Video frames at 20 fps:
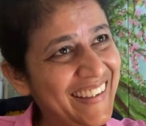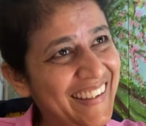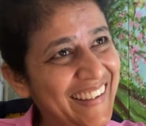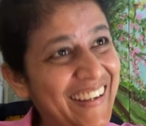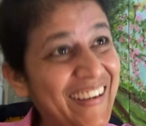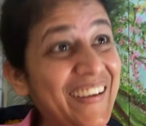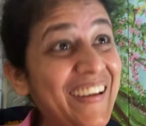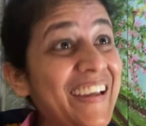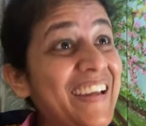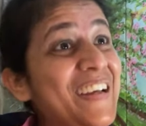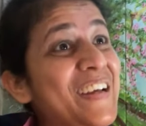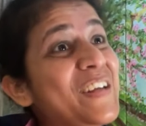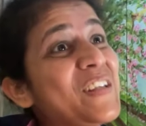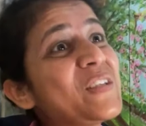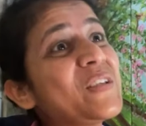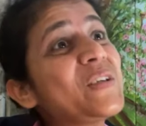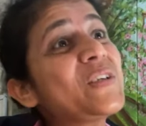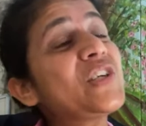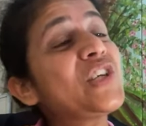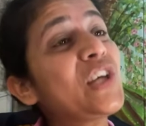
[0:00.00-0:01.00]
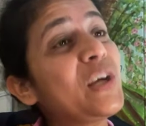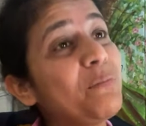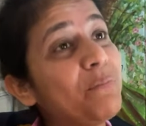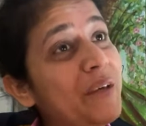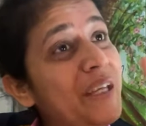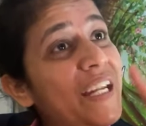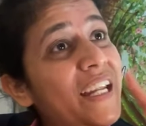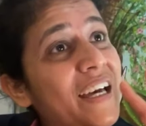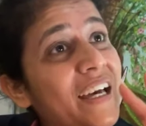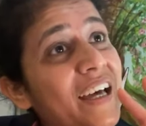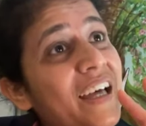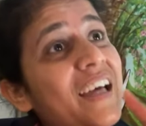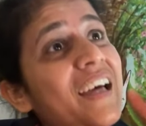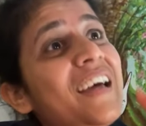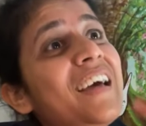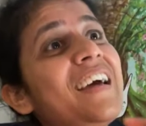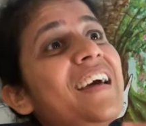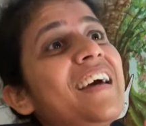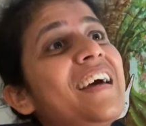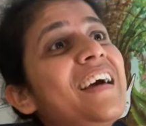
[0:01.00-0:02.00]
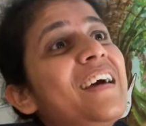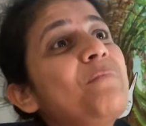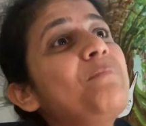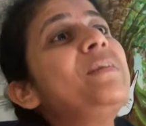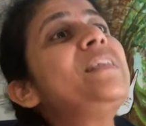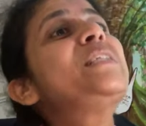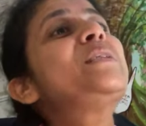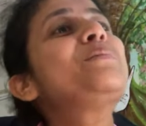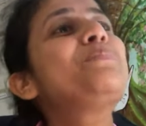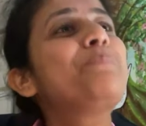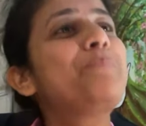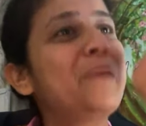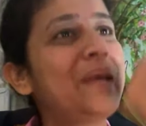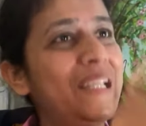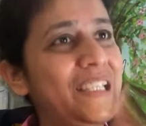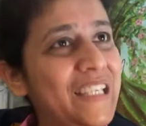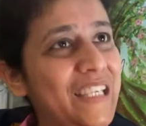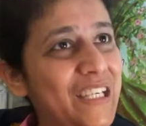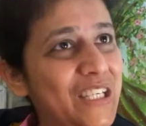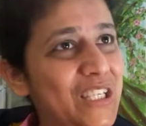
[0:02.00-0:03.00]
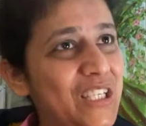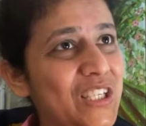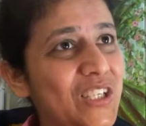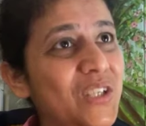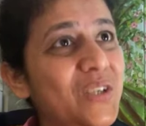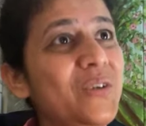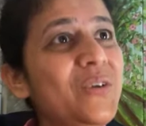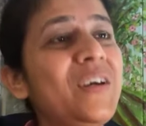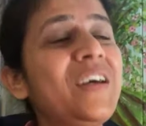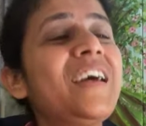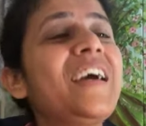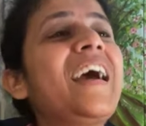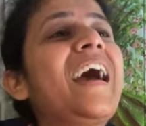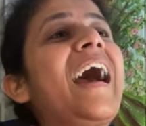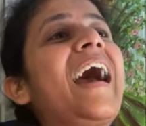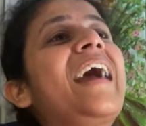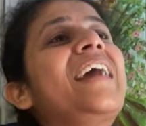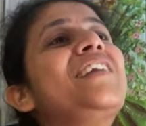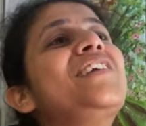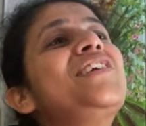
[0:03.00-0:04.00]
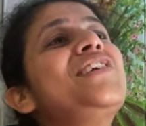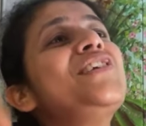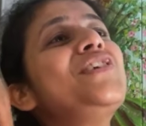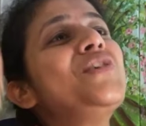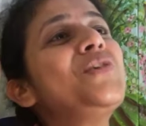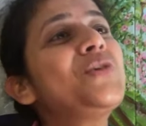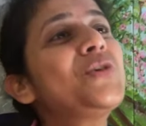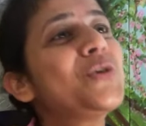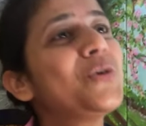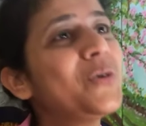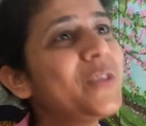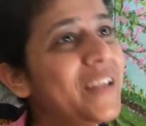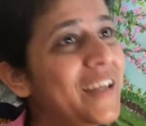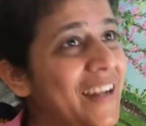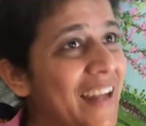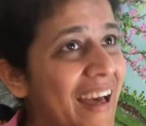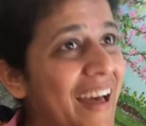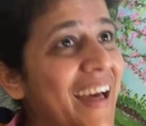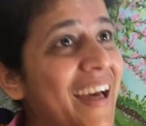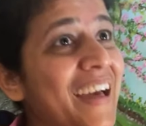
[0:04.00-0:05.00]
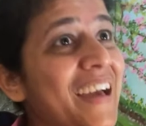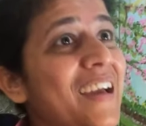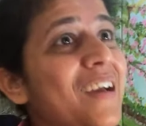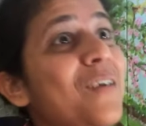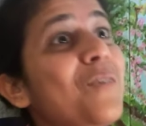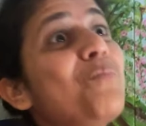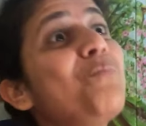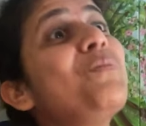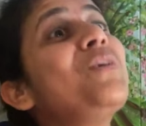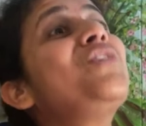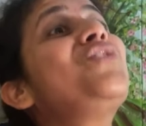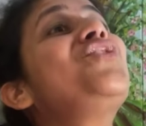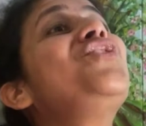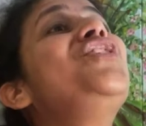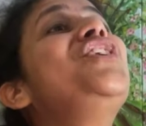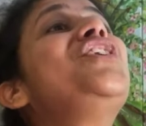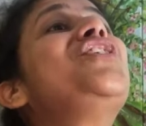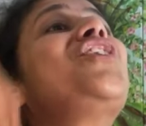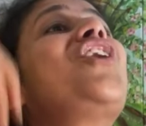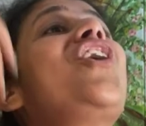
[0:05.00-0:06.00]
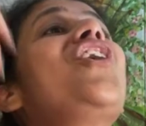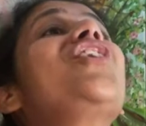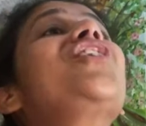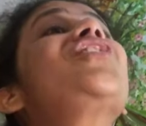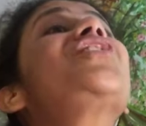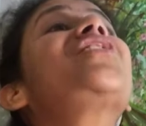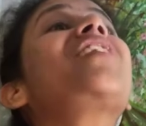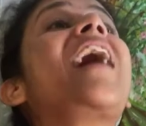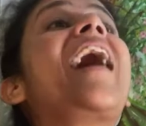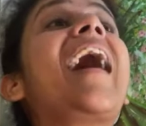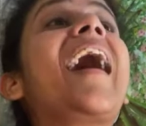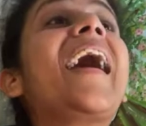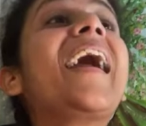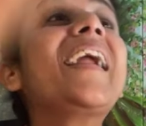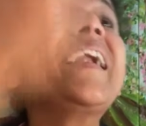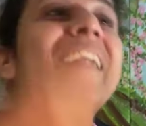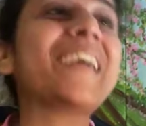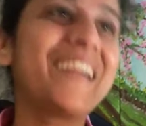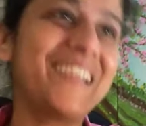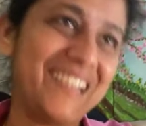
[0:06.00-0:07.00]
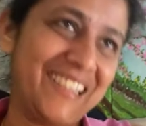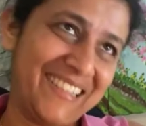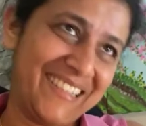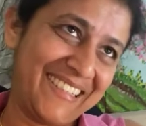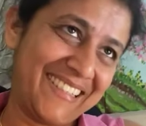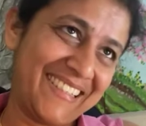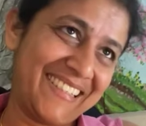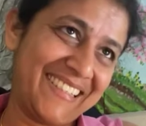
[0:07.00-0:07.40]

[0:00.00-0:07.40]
Okay, so Shamana means palliative and Shodhana means detox and cleanse.